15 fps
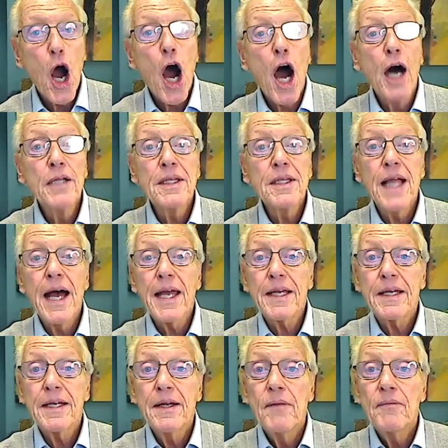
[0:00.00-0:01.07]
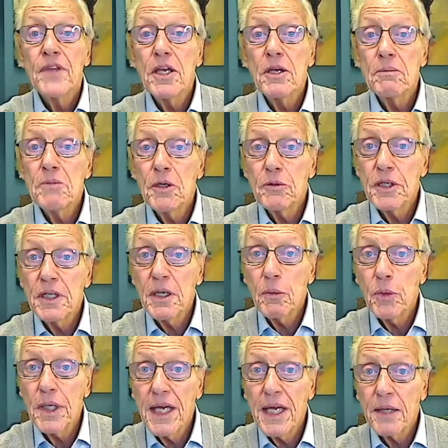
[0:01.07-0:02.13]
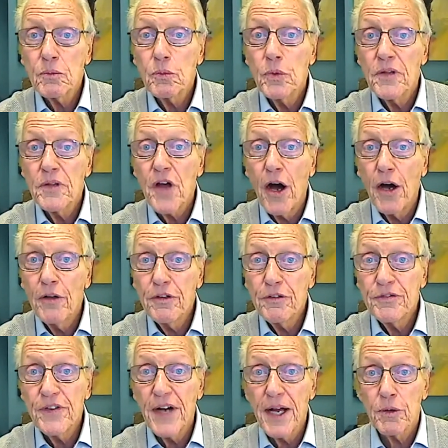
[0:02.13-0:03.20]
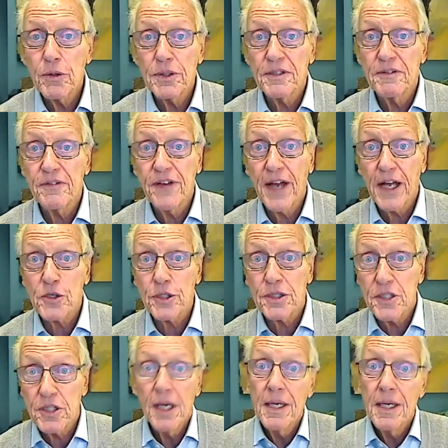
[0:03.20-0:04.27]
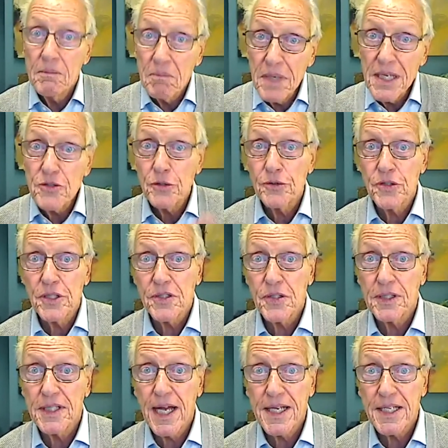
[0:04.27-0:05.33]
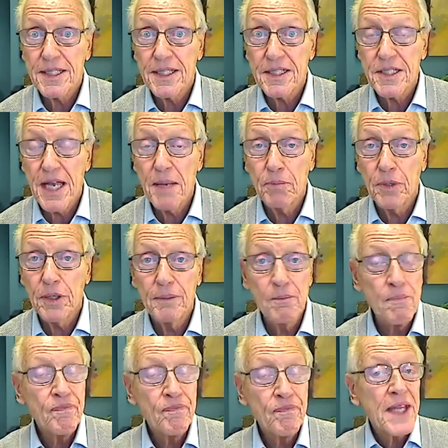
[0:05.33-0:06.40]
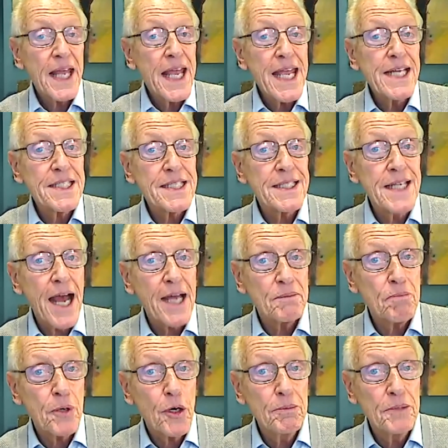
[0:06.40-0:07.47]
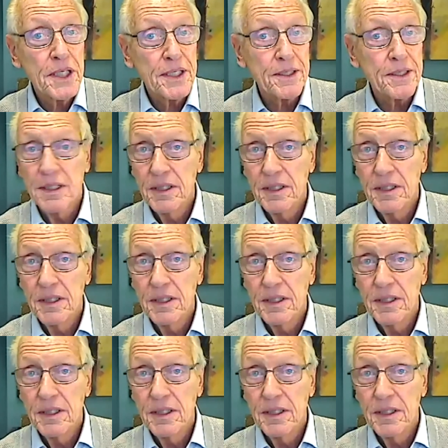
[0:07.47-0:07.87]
unlike the immunity we get with other viral infections, measles is a nice example, it's not permanent.